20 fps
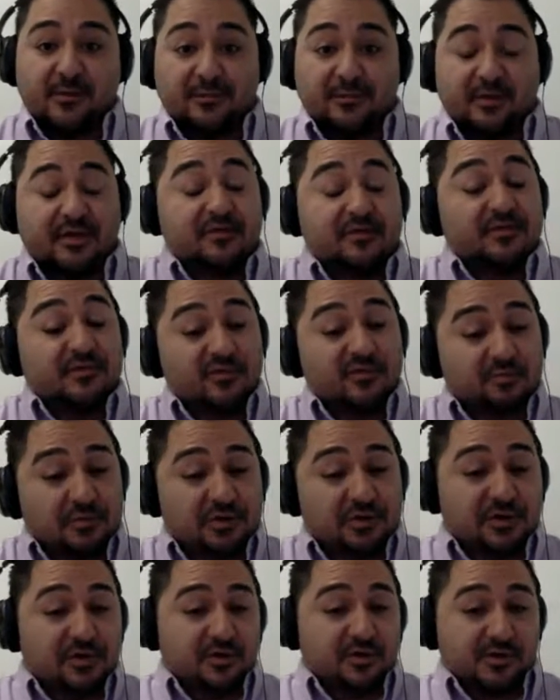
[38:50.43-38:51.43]
In this
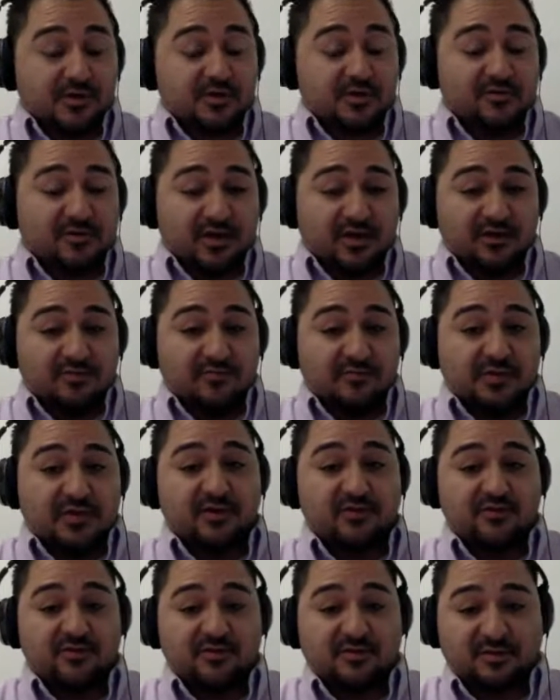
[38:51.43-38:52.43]
particular use case,
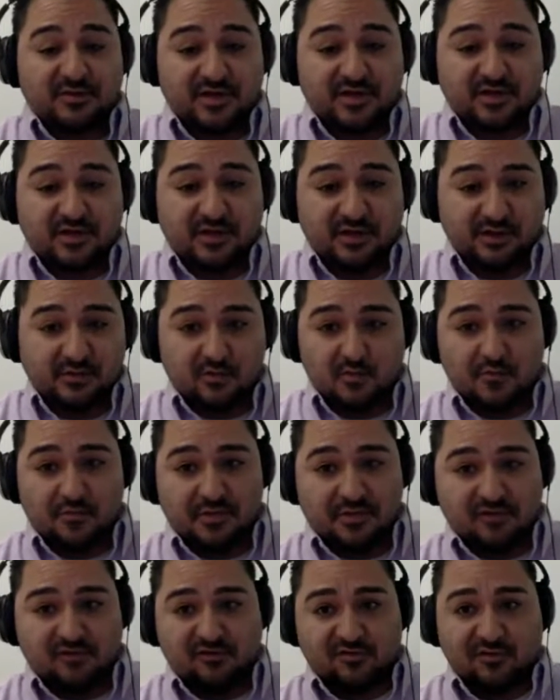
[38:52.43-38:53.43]
because it's a 10 gig
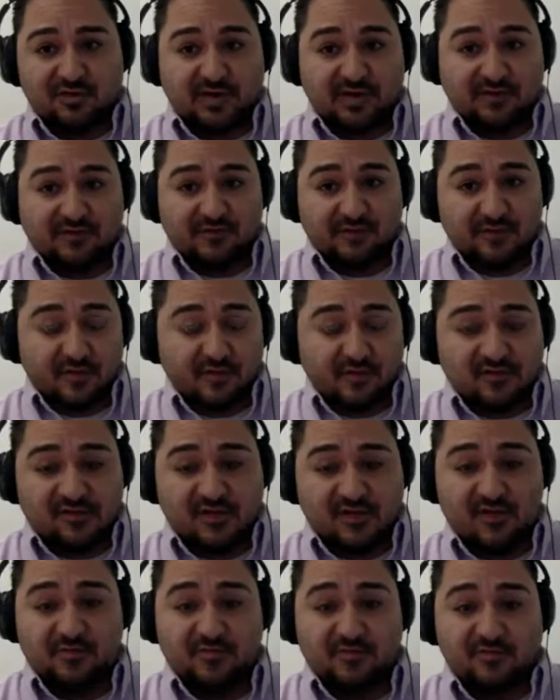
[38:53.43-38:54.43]
robust and very
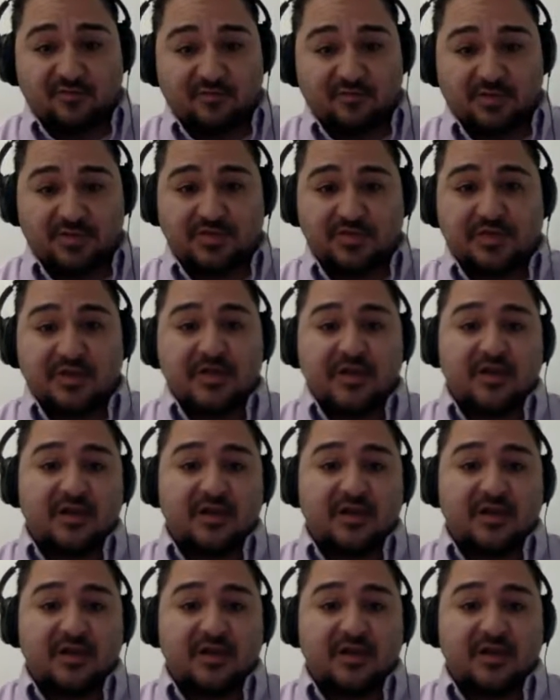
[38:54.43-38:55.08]
scalable switch,